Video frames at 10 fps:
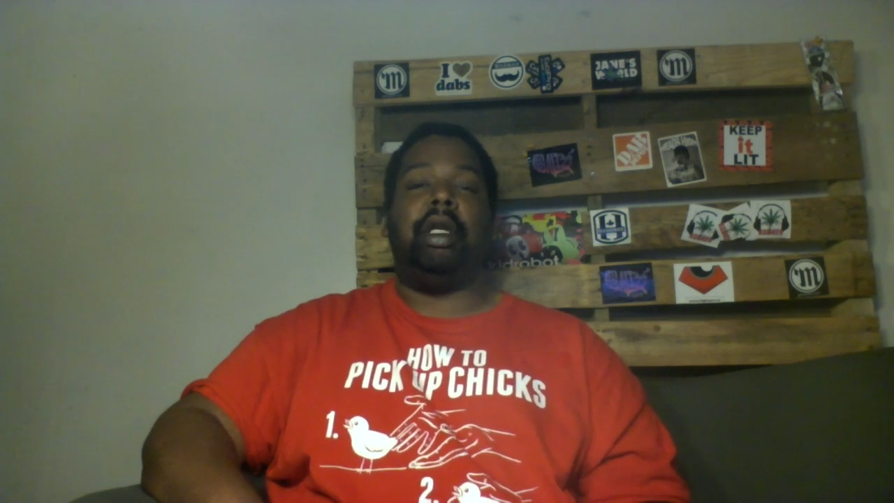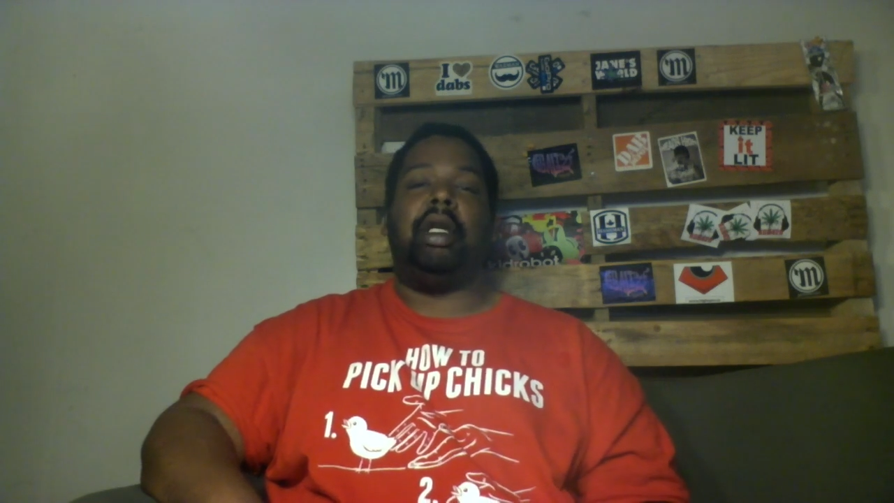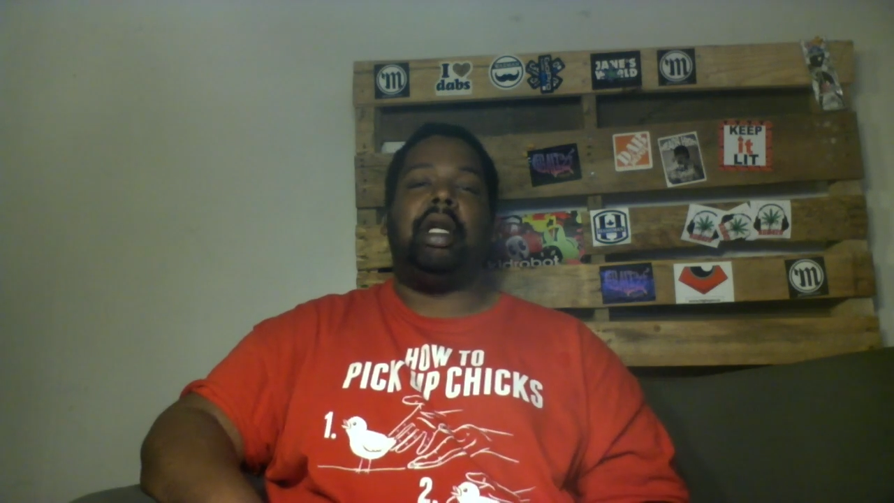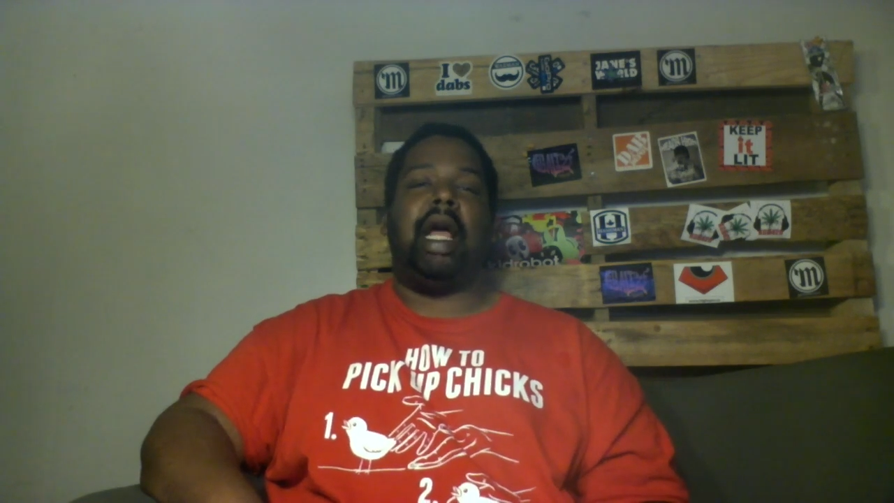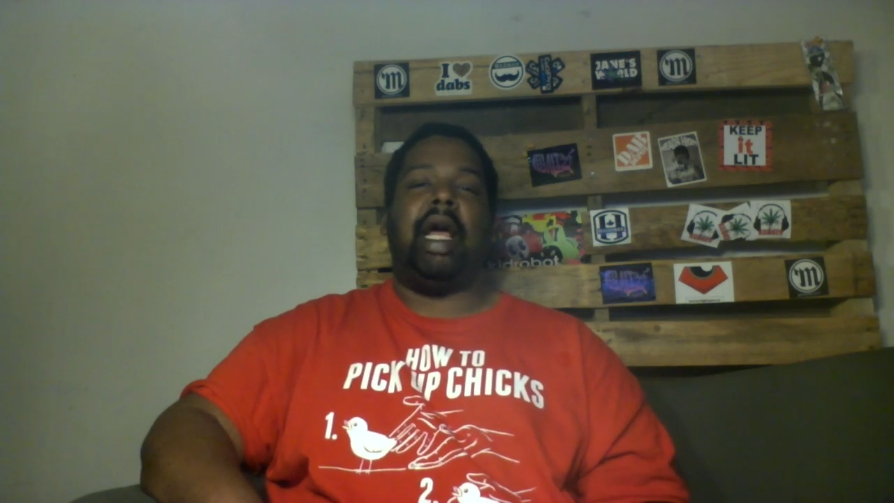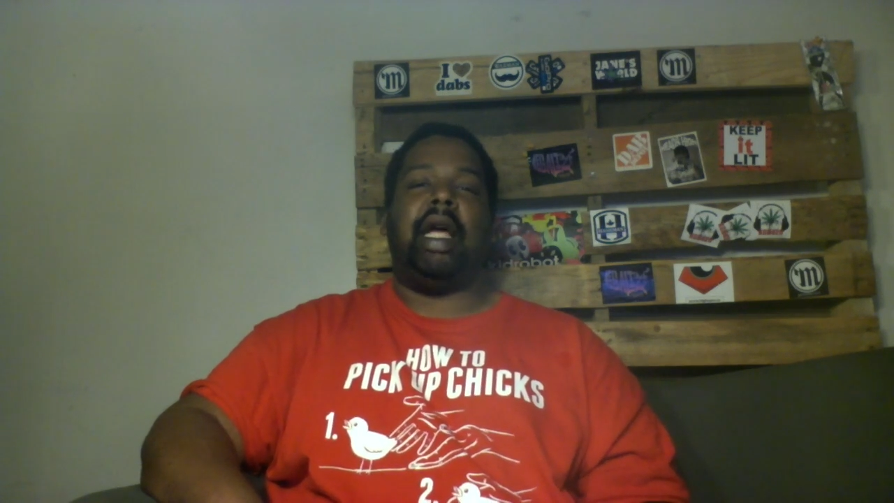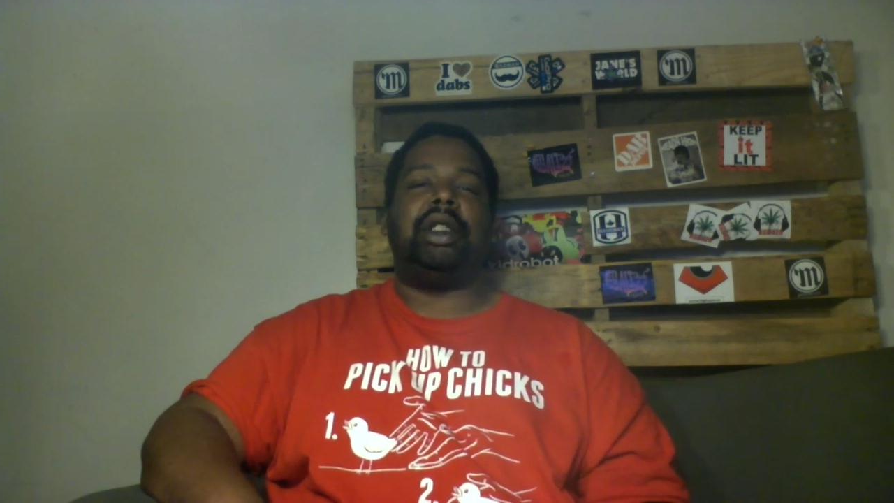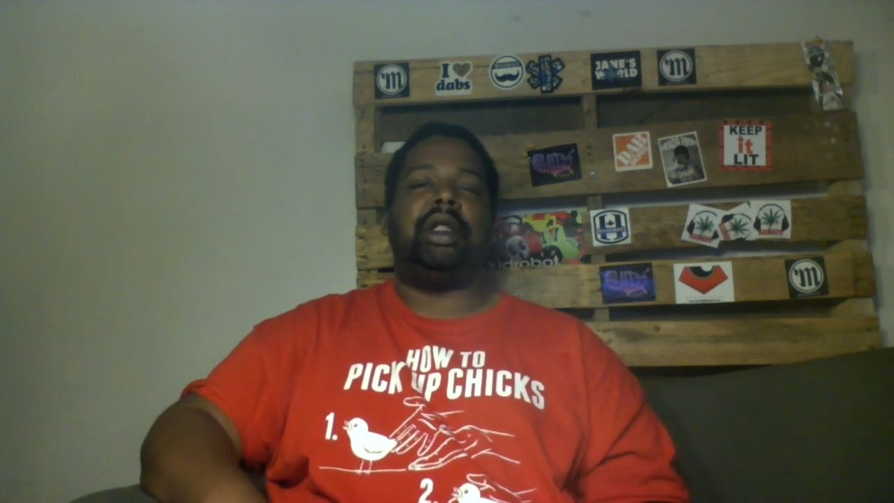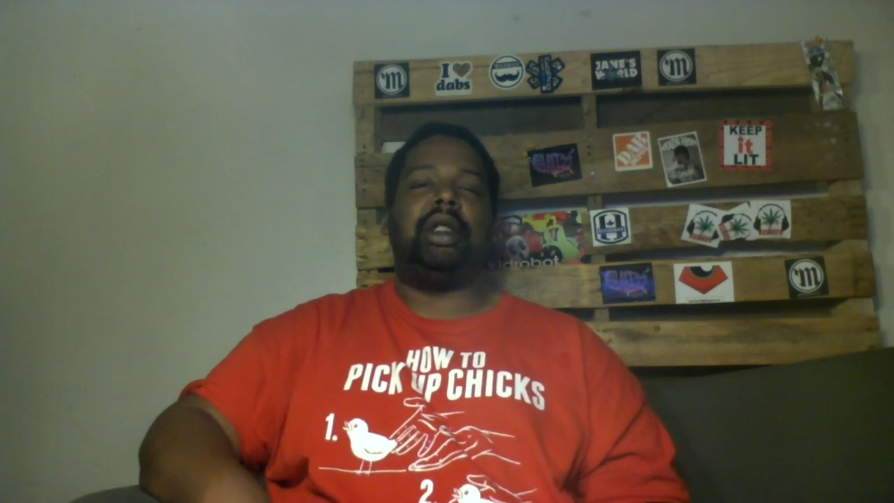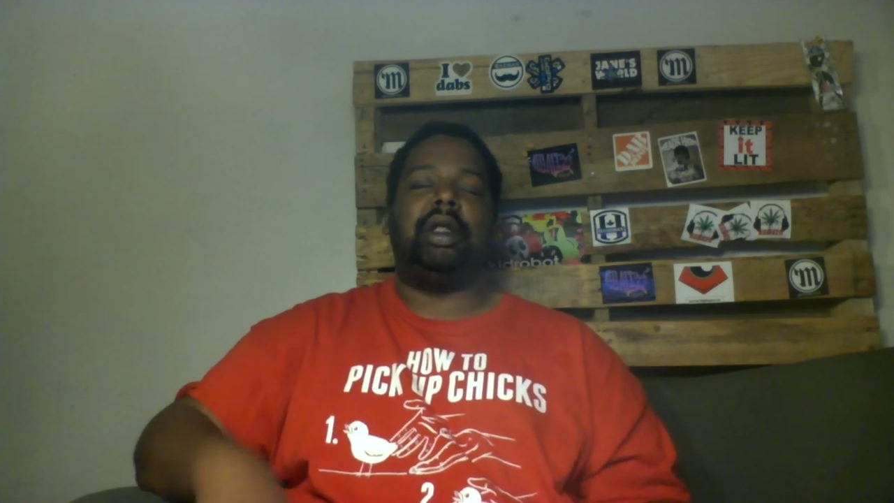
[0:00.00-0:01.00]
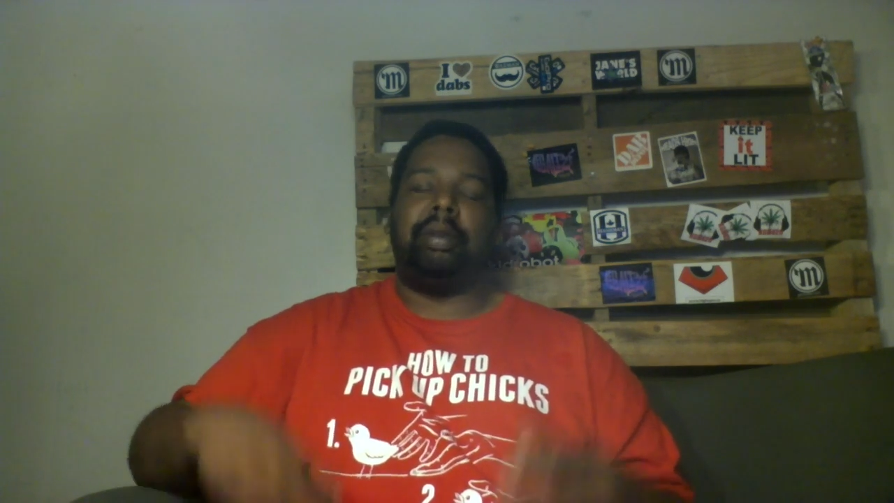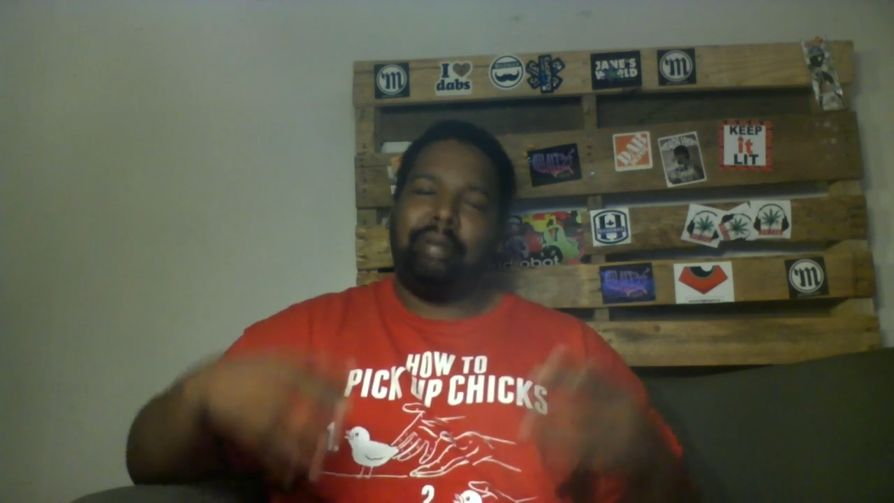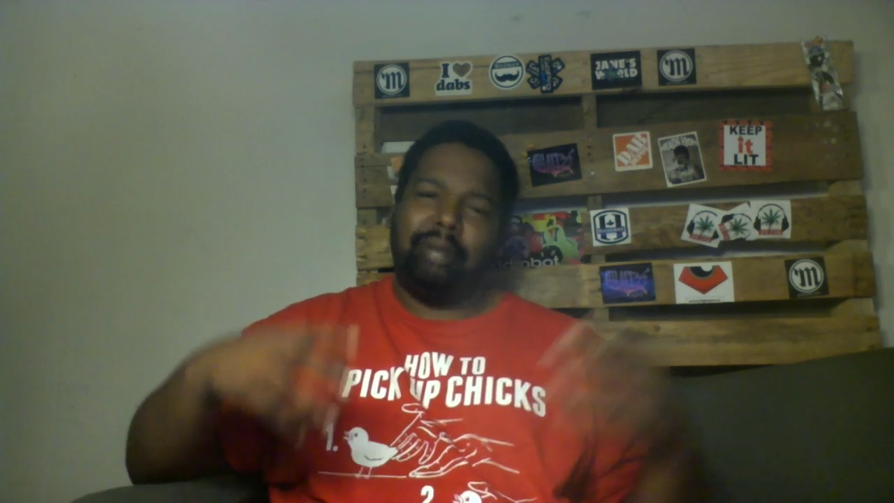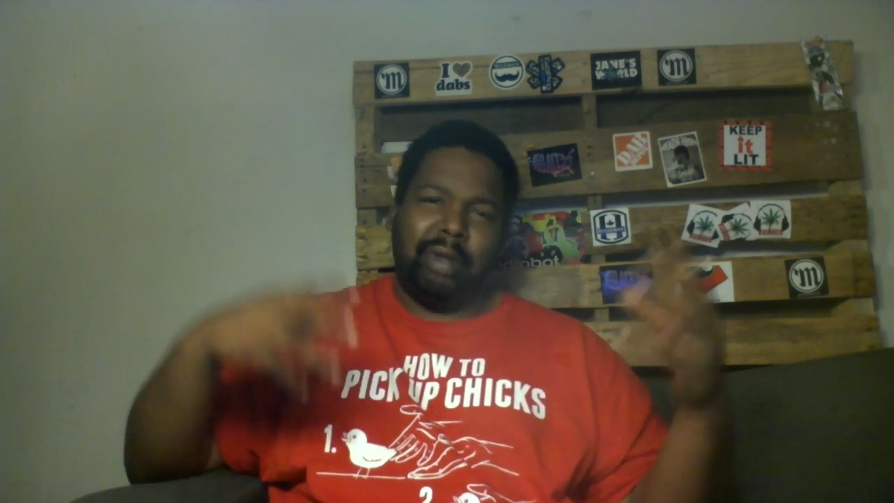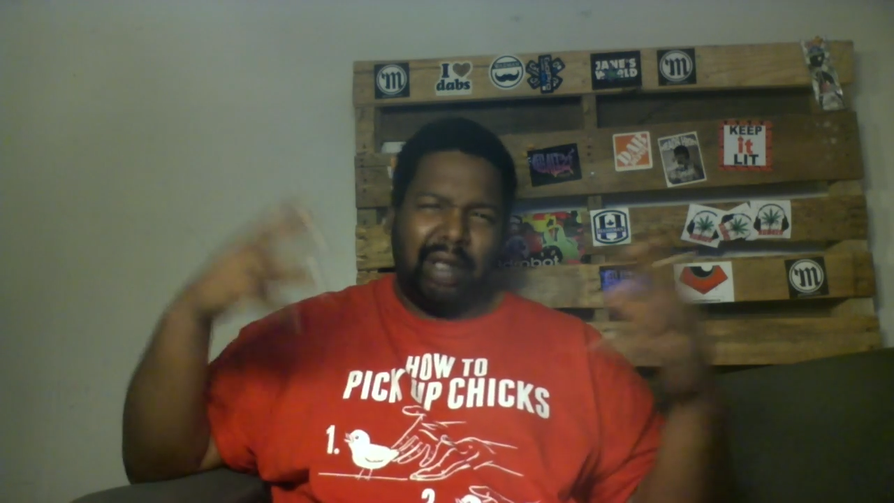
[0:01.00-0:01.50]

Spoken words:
near in ashes,